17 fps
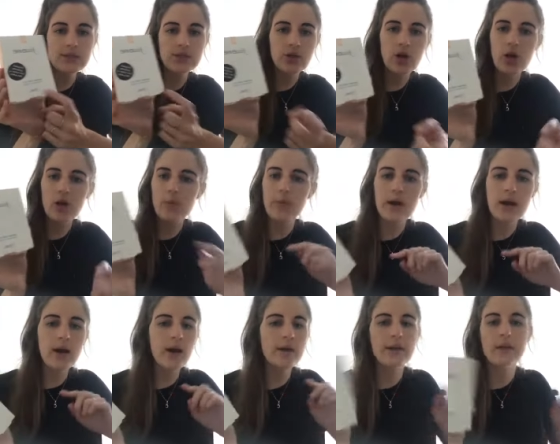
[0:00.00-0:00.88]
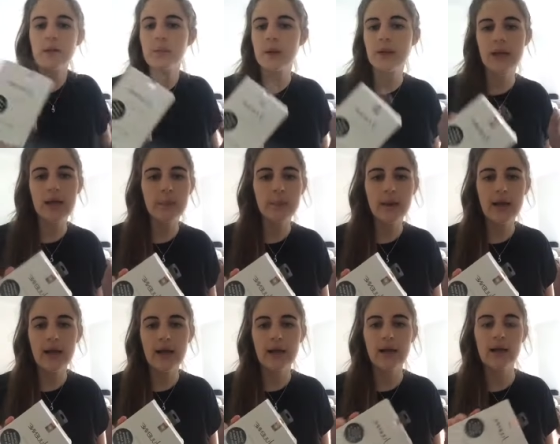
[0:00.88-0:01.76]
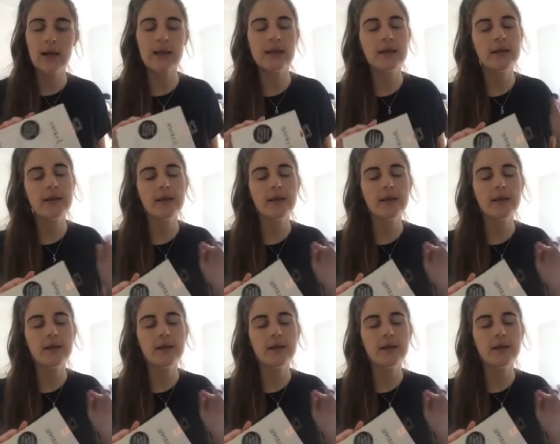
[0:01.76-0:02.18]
dark brown and the midnight black and